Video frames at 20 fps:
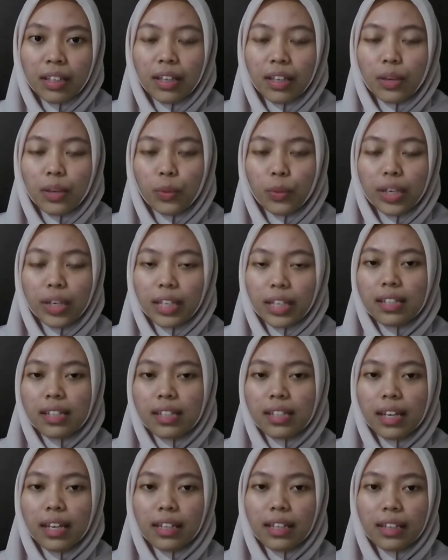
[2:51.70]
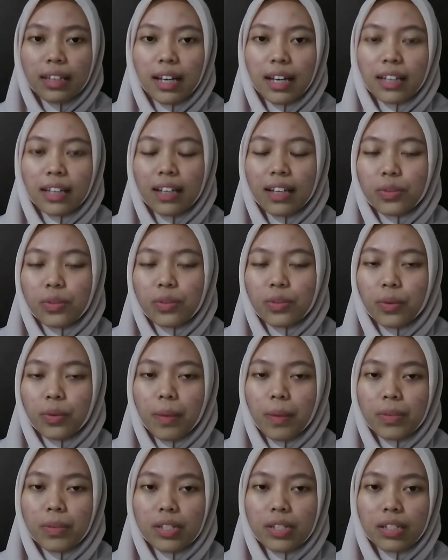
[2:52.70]
We can take that as a
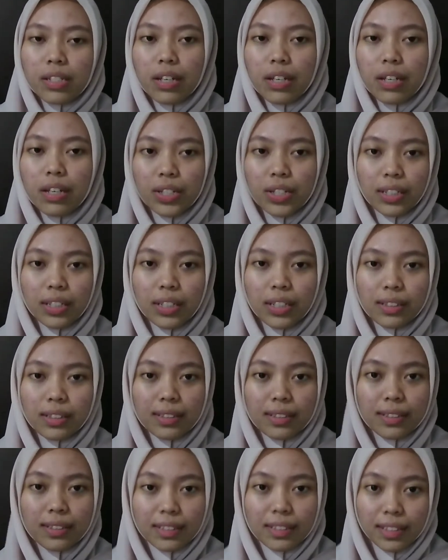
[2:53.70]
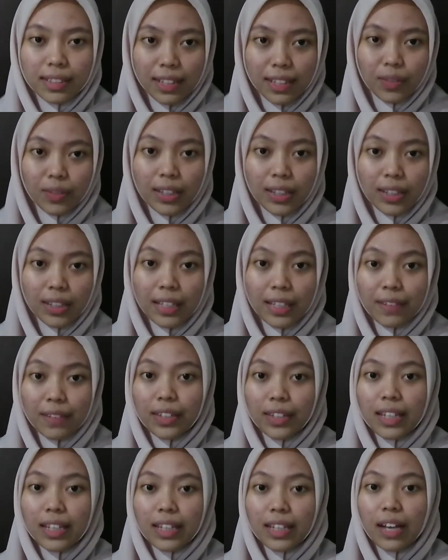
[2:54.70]
representation if we live
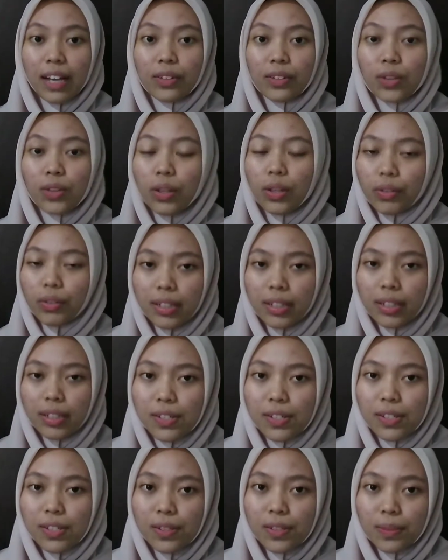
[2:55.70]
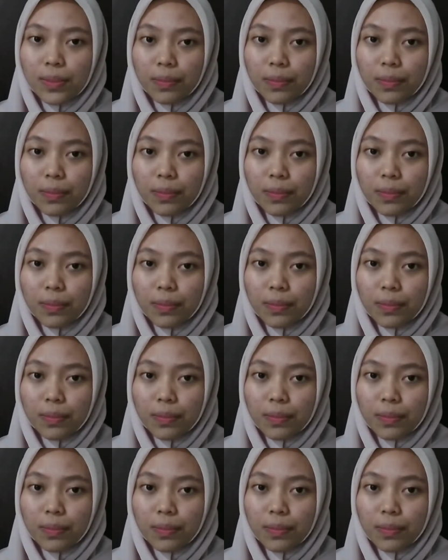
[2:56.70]
without tolerance.